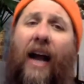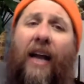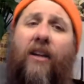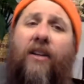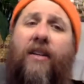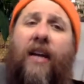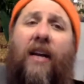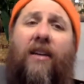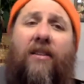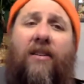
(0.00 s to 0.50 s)

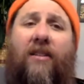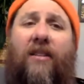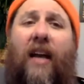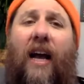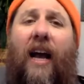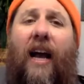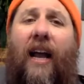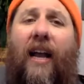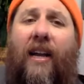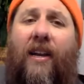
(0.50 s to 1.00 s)
cannot
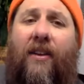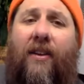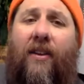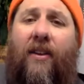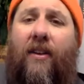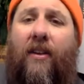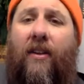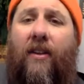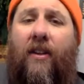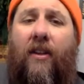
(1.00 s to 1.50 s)
decide
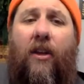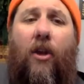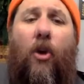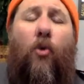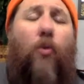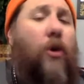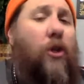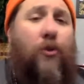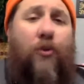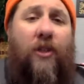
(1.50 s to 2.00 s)

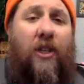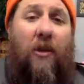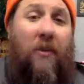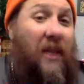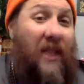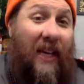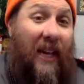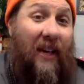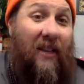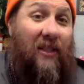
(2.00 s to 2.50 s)
which was going
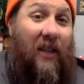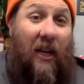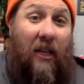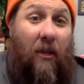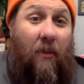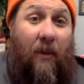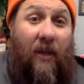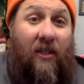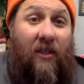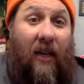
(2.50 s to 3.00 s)
to be the A-side
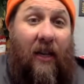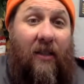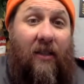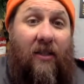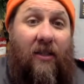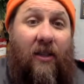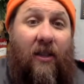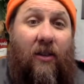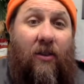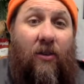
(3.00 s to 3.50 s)
or the B-side of
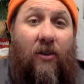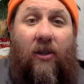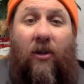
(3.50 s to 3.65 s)
the single,